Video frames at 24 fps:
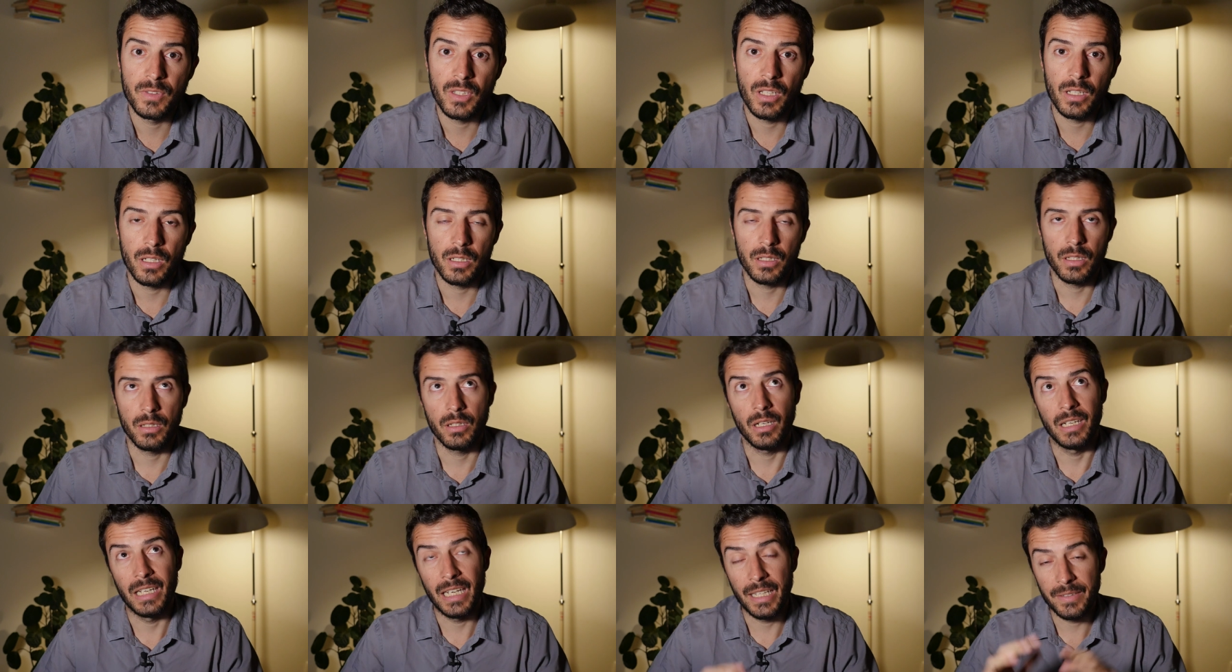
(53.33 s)

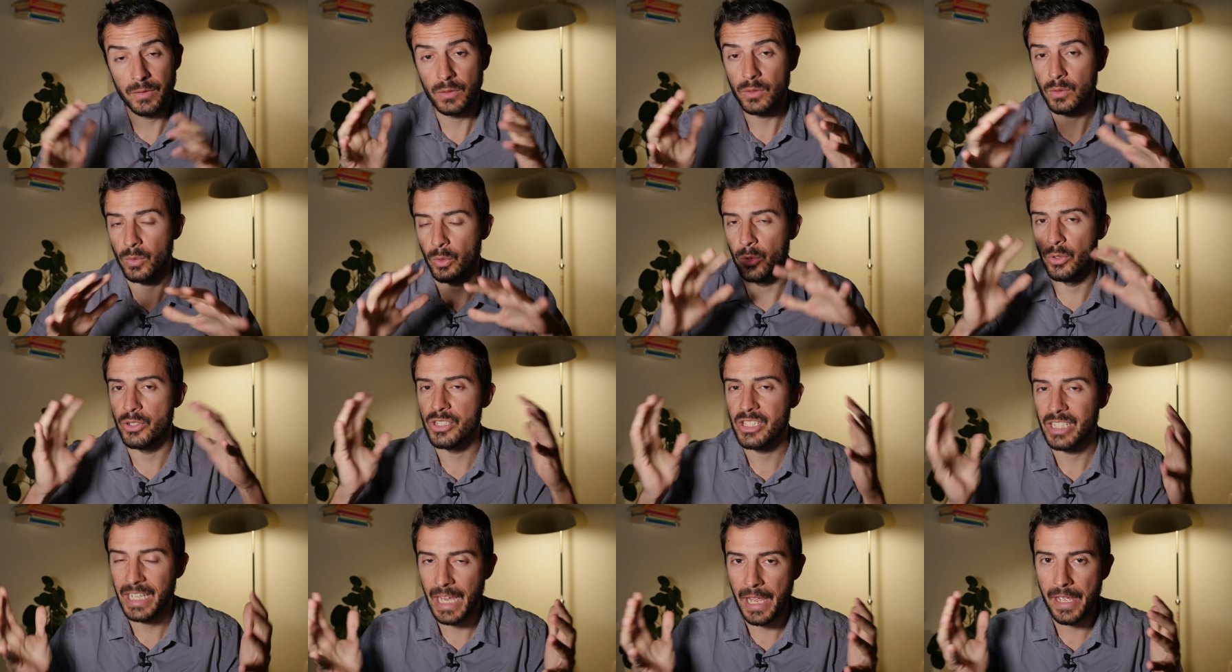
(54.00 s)
level or
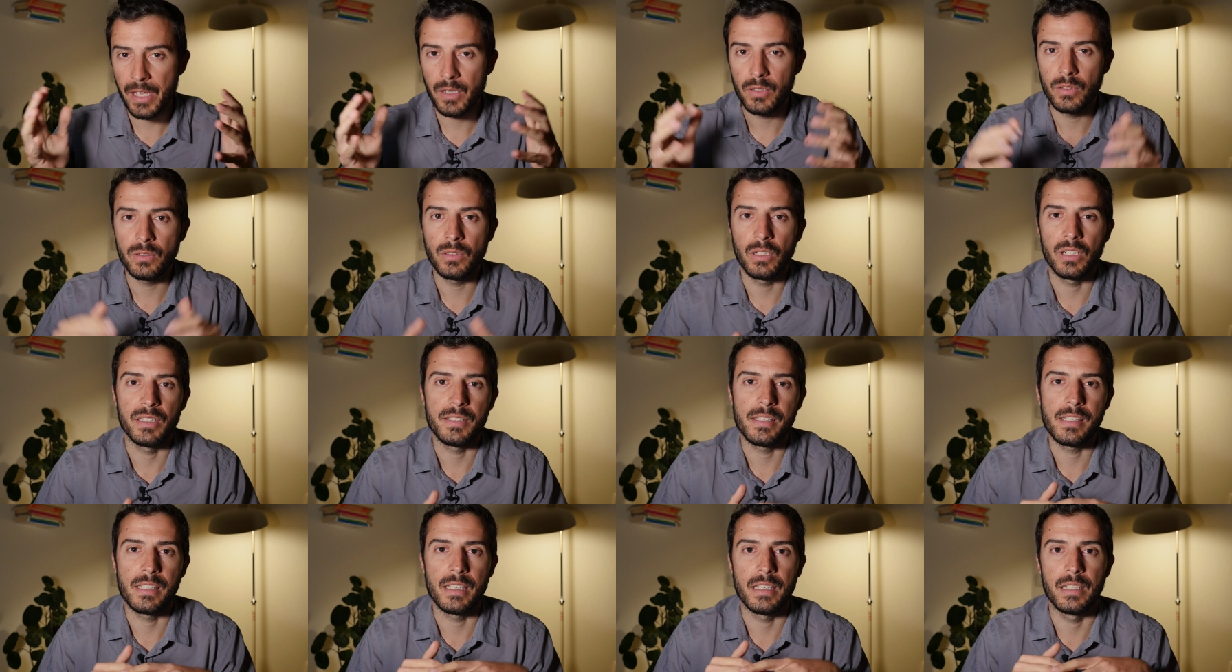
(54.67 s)
scale, let's
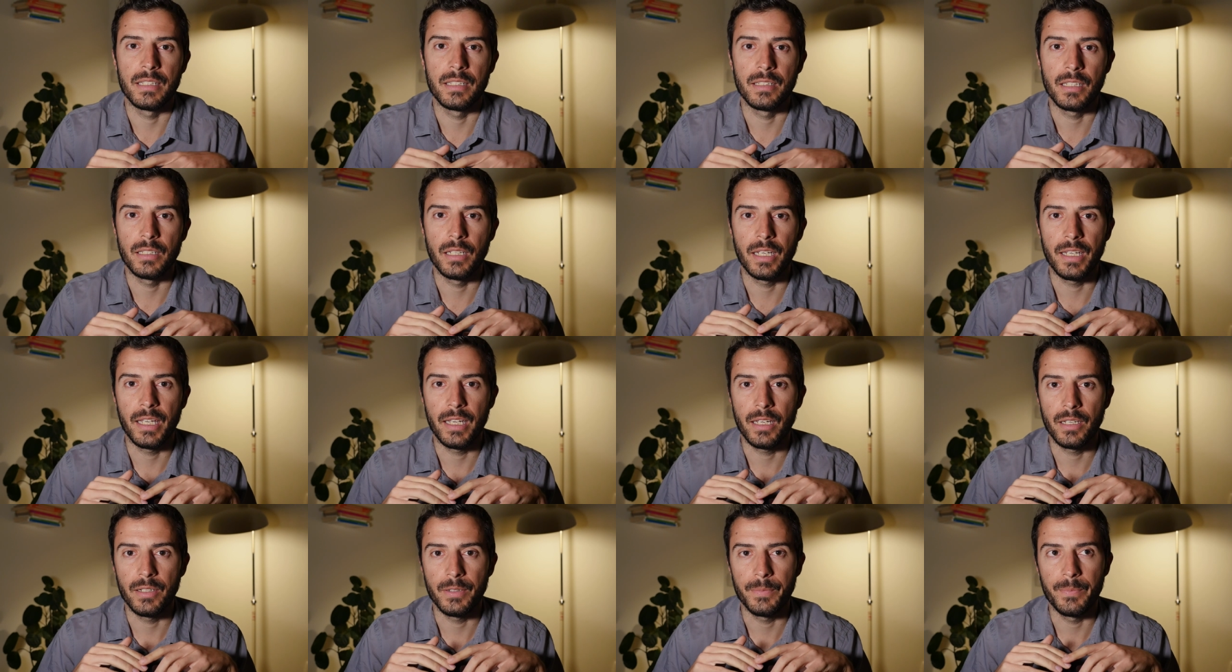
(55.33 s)
say
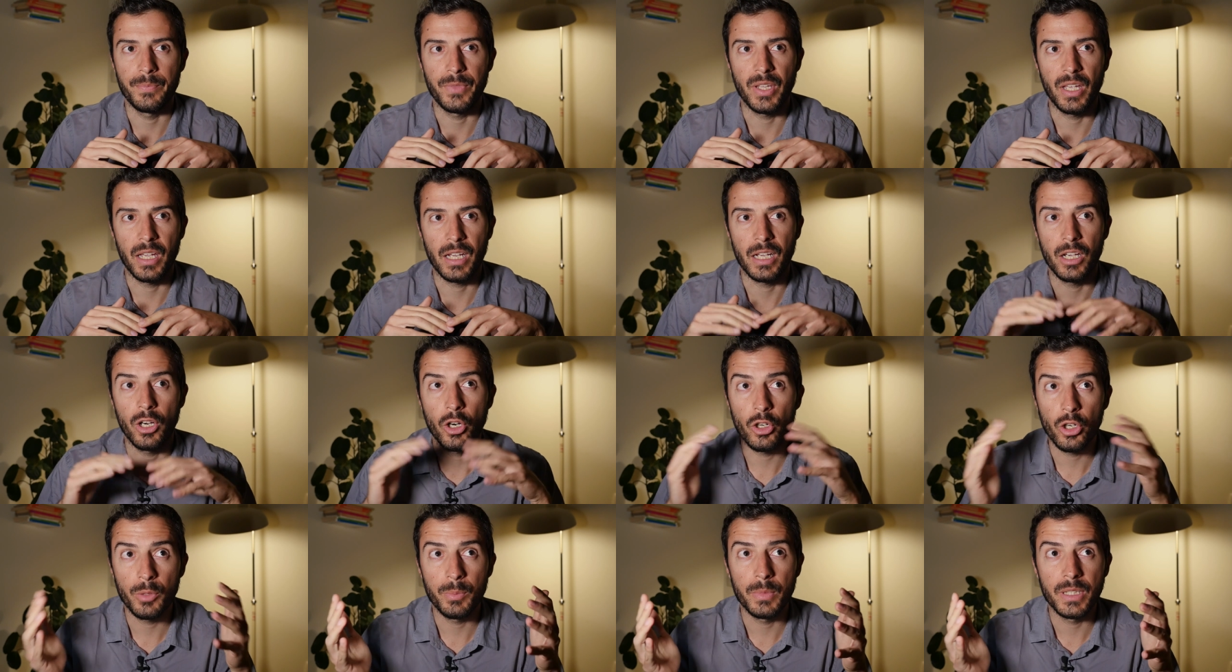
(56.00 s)
um,
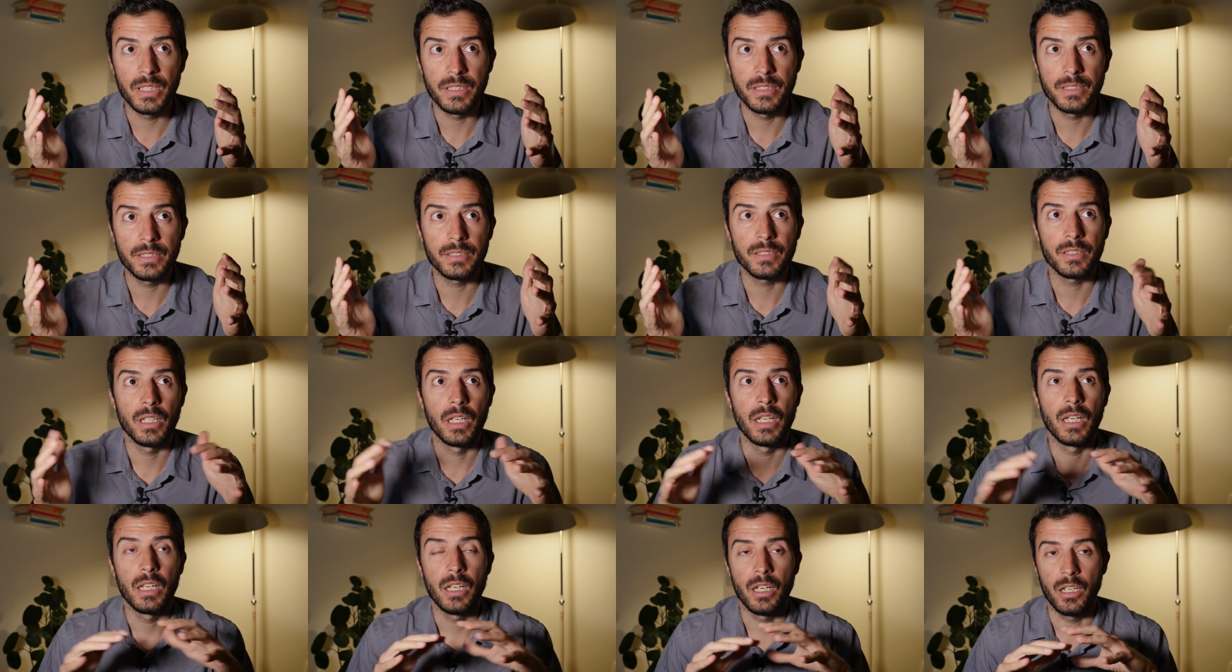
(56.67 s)
economies,
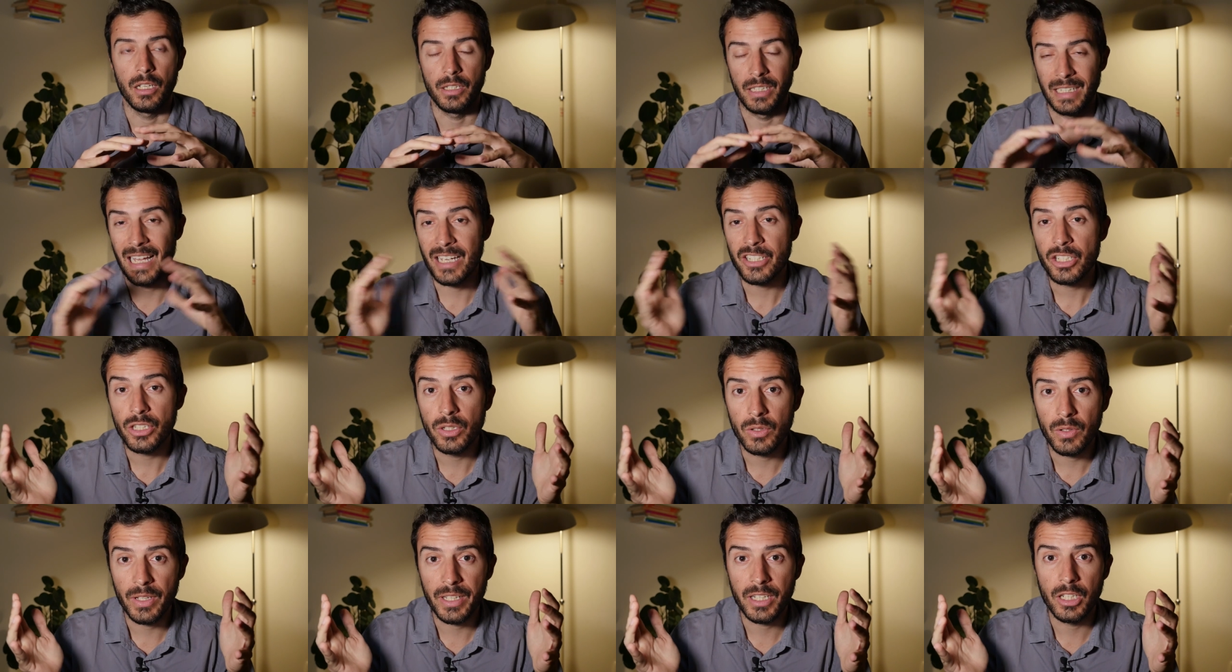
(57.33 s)
uh, national
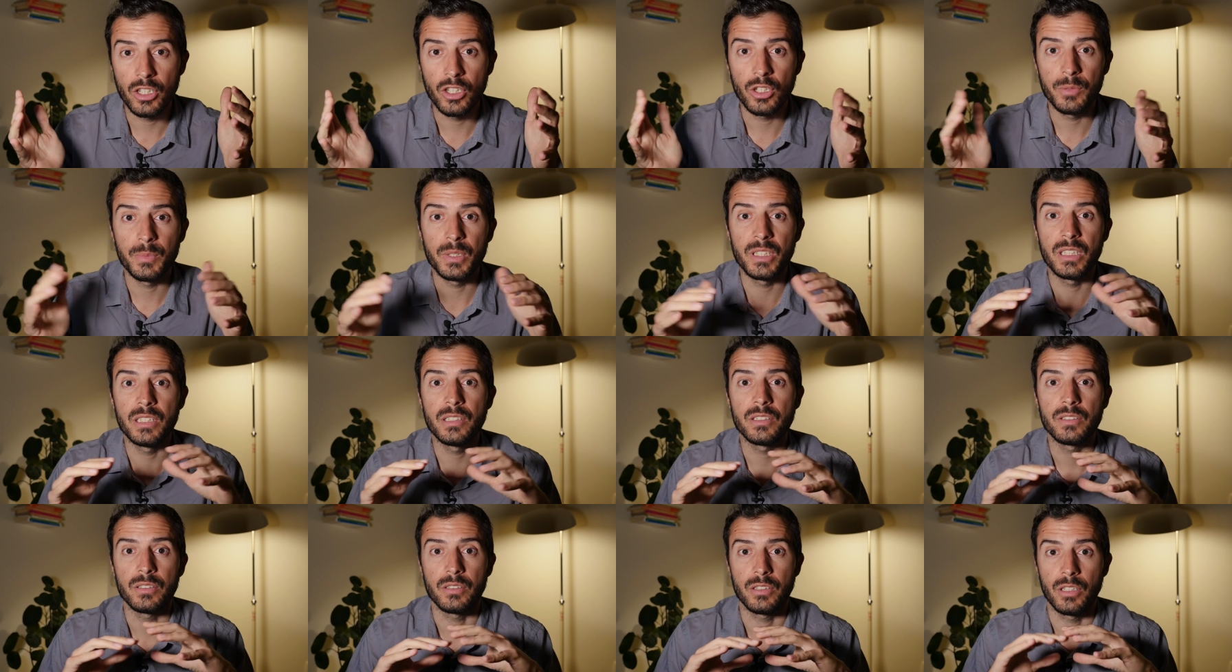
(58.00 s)
economies, uh,
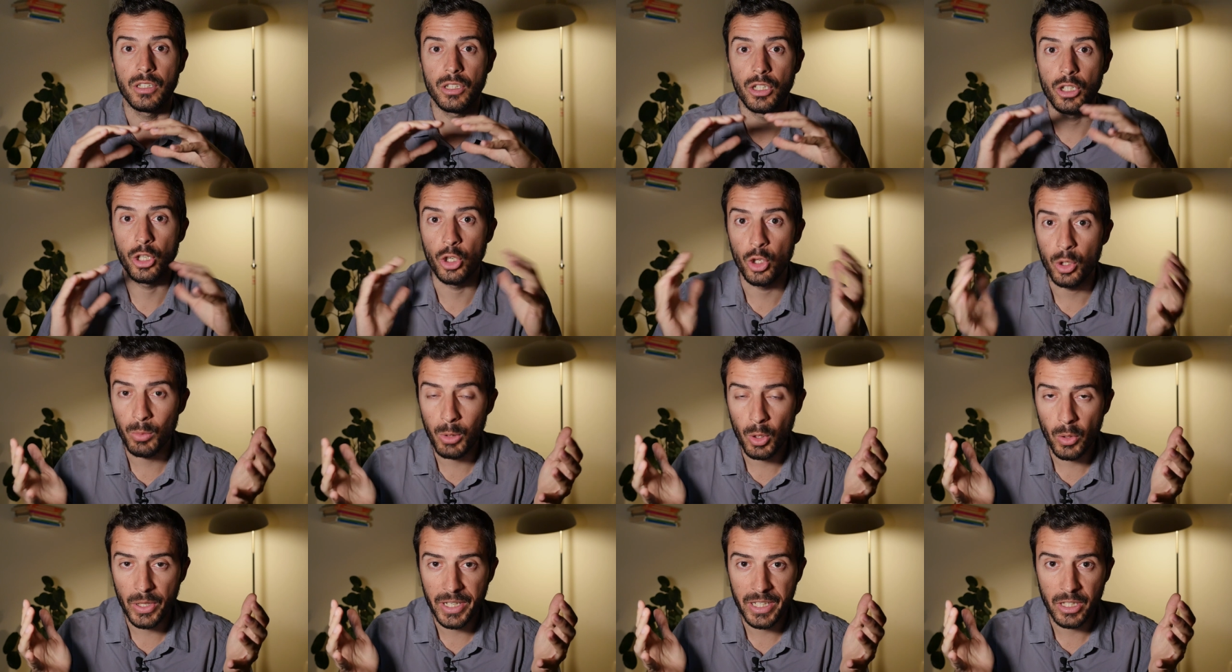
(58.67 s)
global
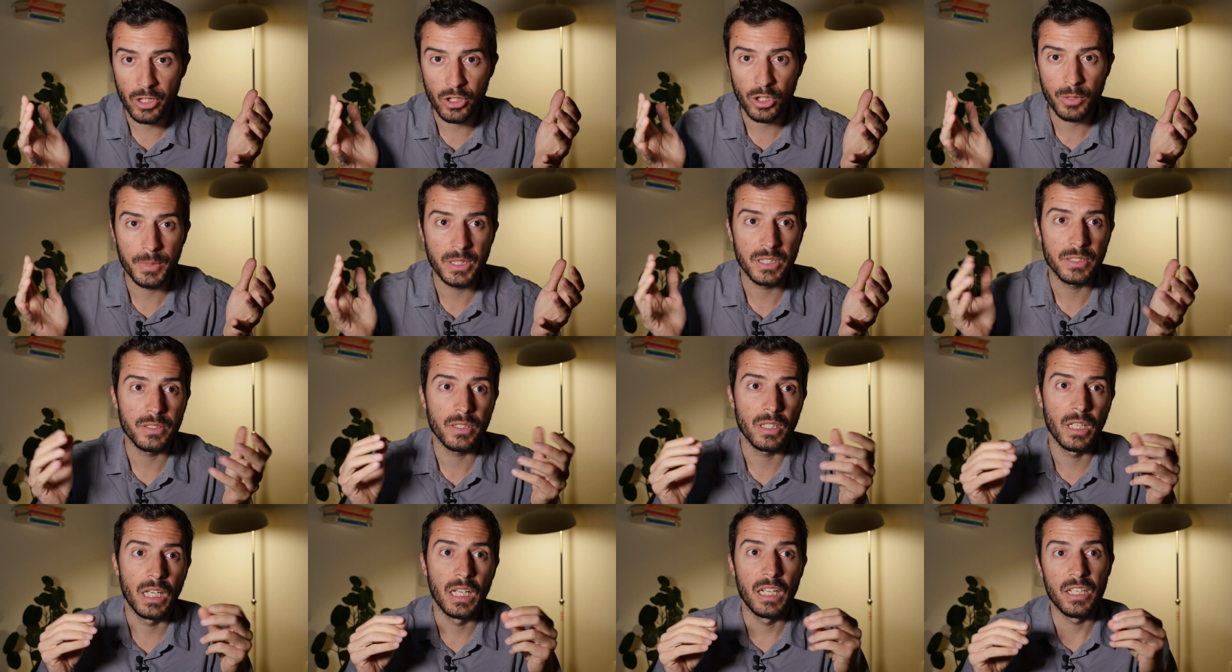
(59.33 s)
economies,
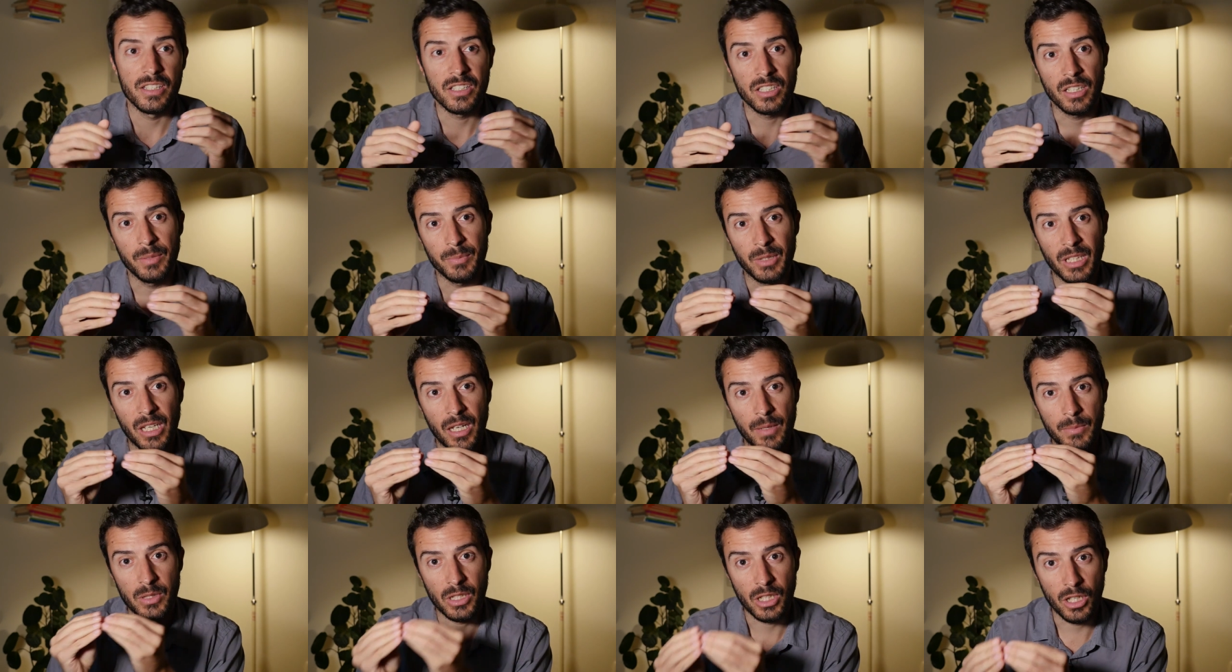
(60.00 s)
sometimes
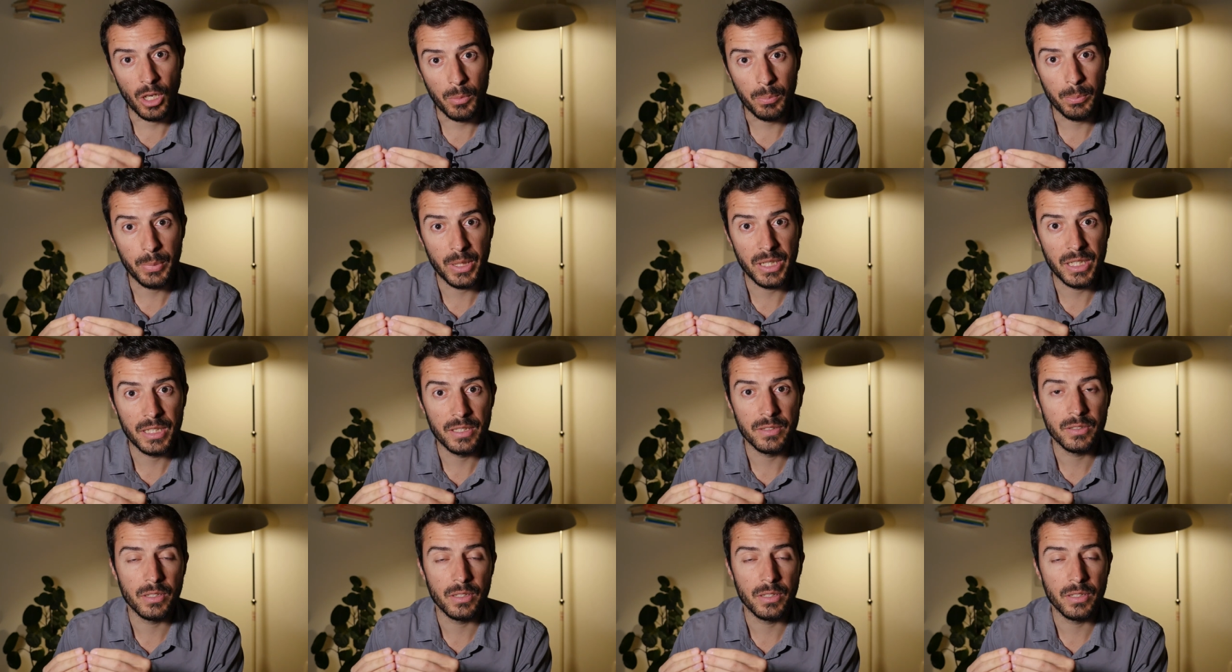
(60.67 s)
companies.